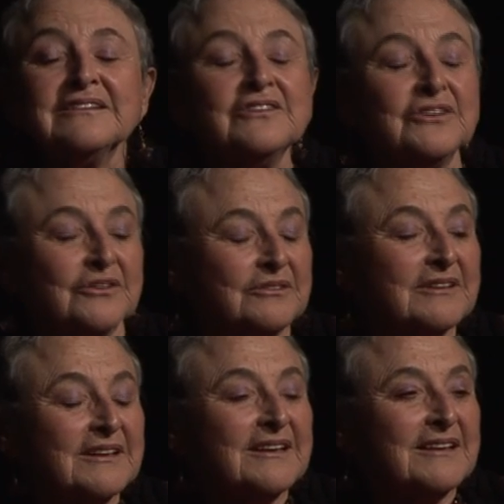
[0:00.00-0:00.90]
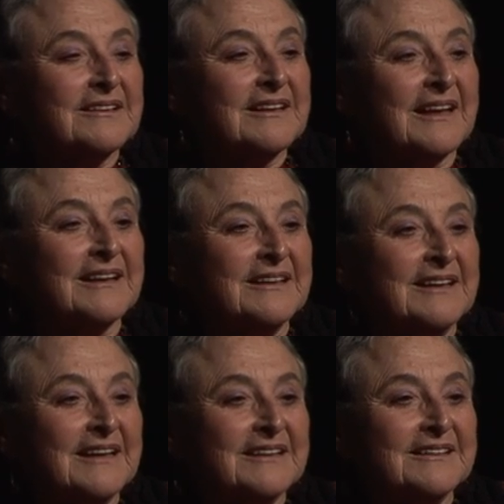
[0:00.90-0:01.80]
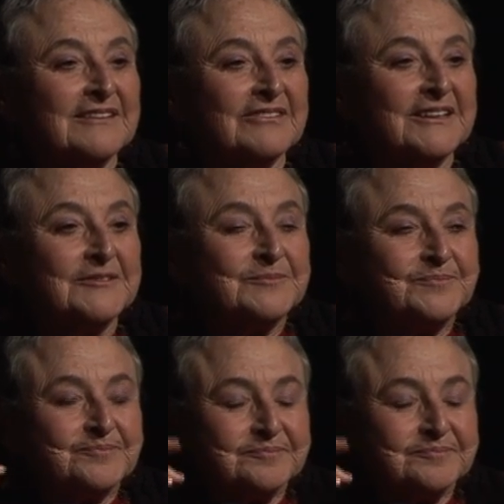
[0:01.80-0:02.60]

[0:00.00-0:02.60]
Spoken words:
antidote to any negativity.